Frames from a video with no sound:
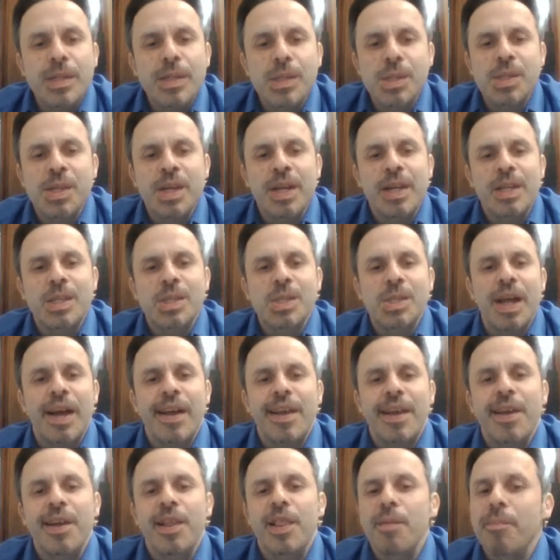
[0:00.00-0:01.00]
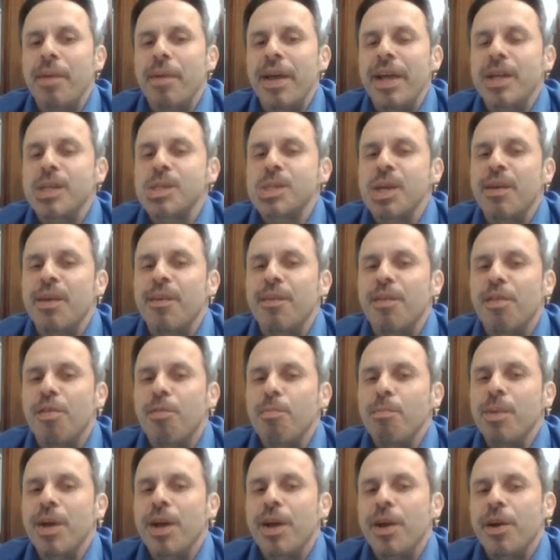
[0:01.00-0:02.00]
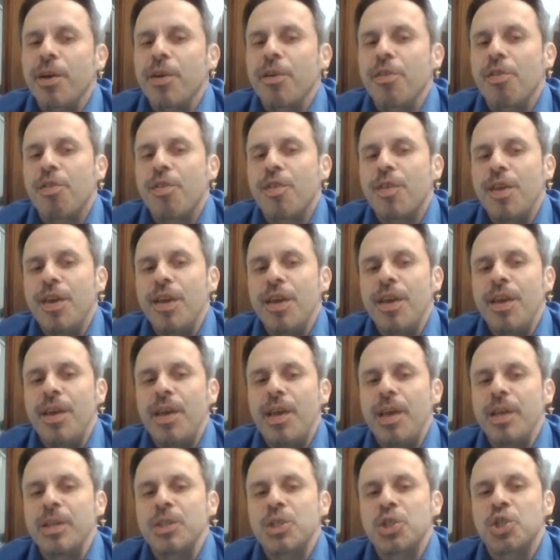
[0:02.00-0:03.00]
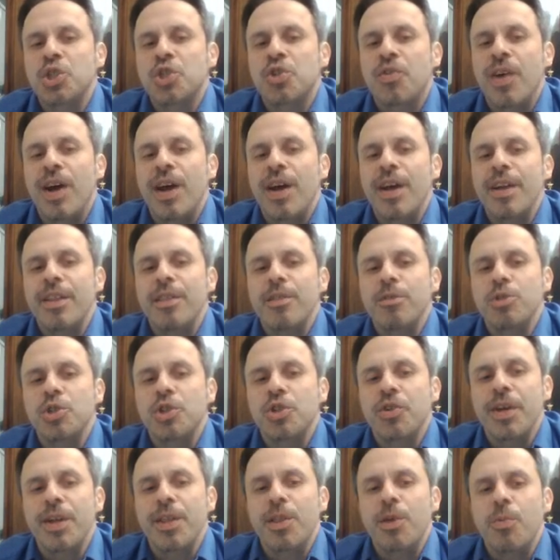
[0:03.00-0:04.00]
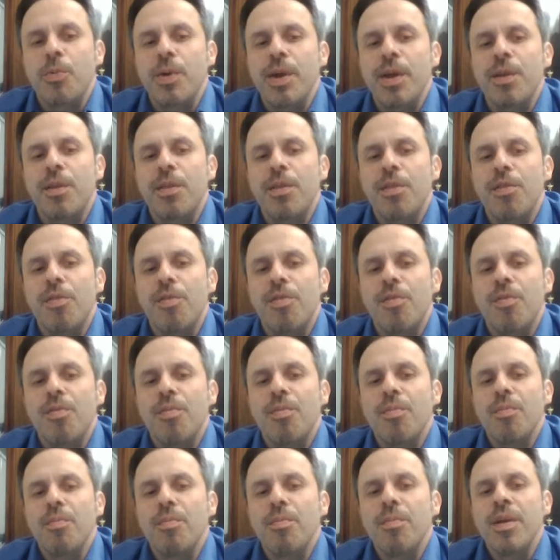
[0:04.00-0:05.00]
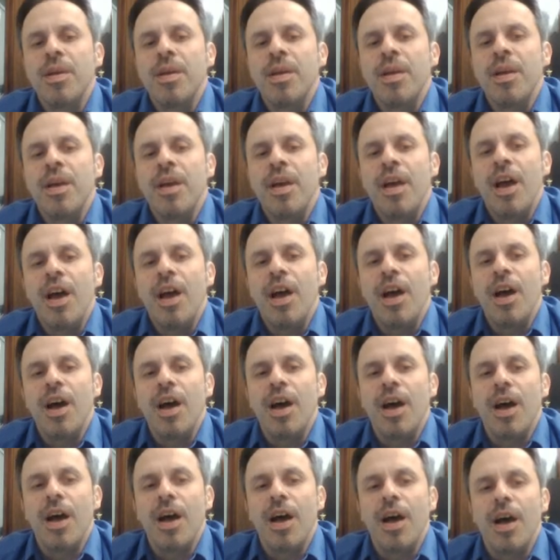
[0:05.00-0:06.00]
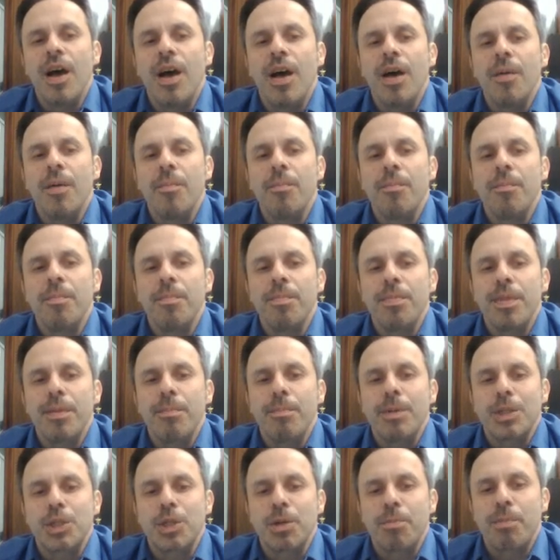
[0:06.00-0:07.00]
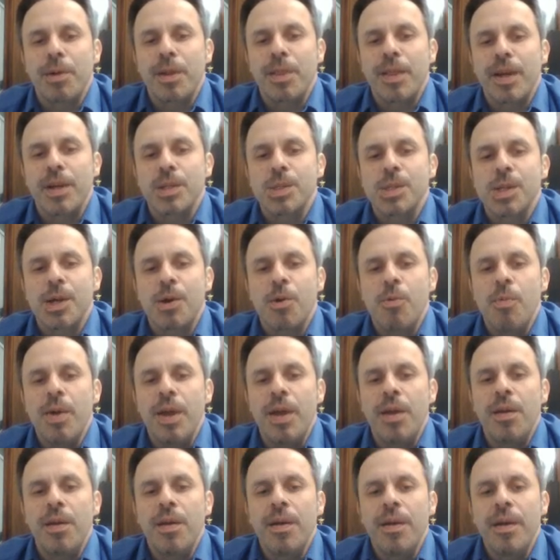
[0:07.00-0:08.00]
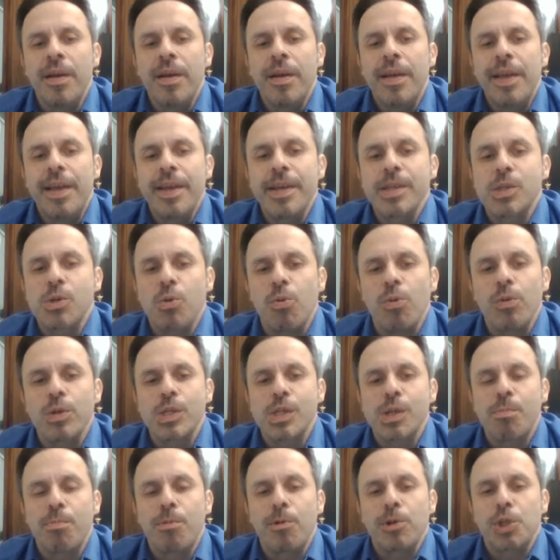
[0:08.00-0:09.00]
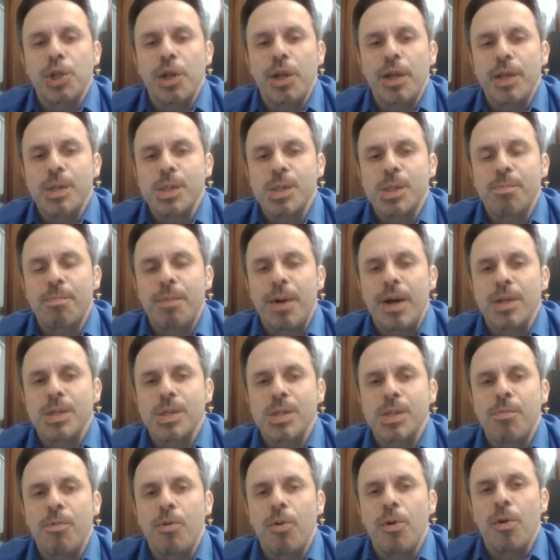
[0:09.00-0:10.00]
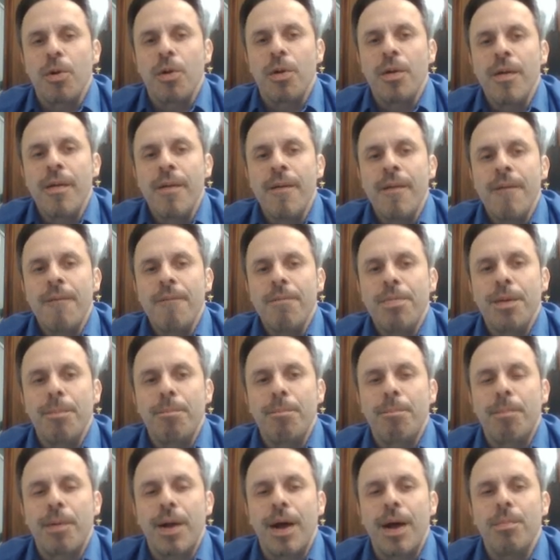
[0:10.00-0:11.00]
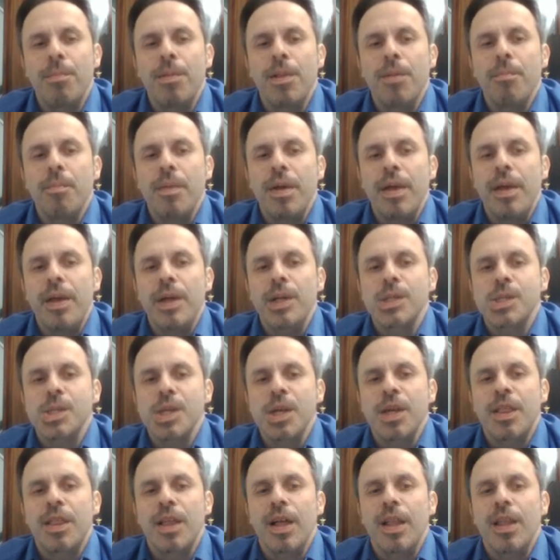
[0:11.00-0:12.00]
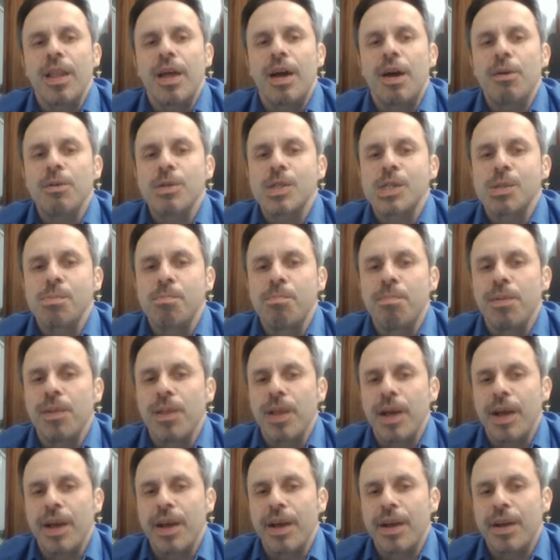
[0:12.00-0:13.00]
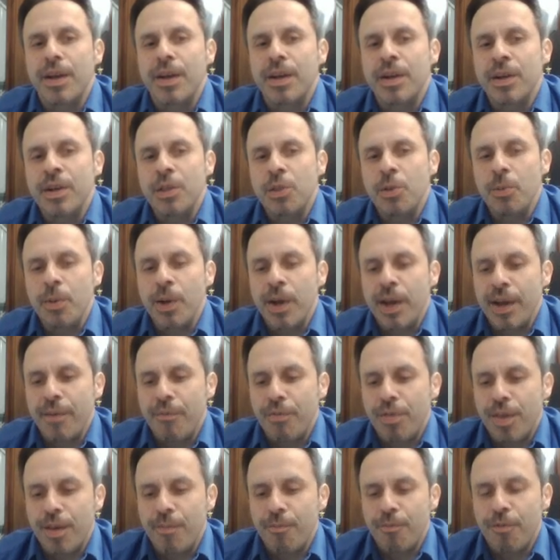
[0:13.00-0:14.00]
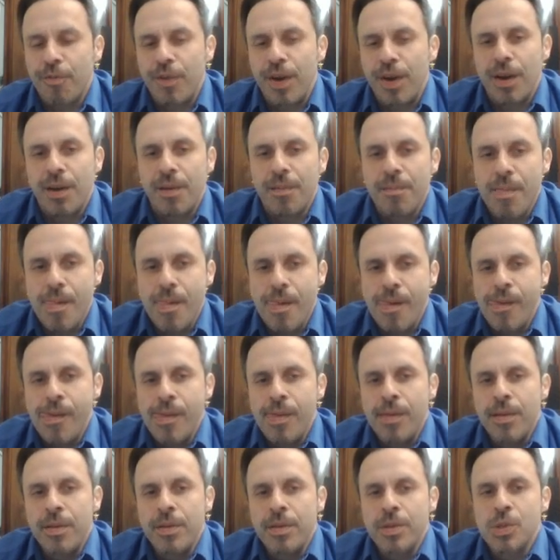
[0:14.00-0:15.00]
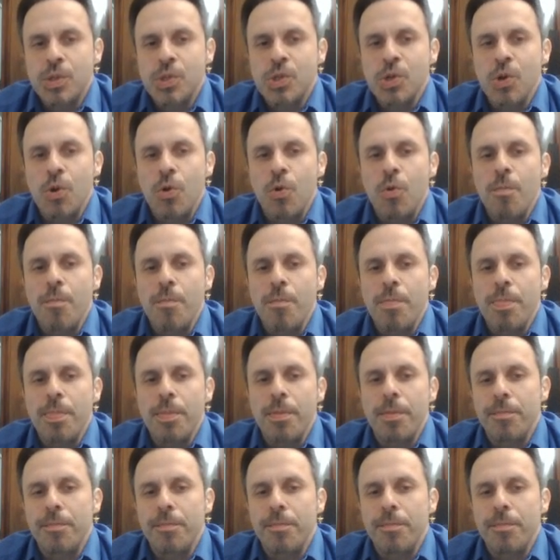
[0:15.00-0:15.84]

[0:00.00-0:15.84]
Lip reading: e6 technically makes sense because he is trying to trade queens. The bishop protects the queen. He is also pushing his last pawn. The problem is it allows black to have some fun. So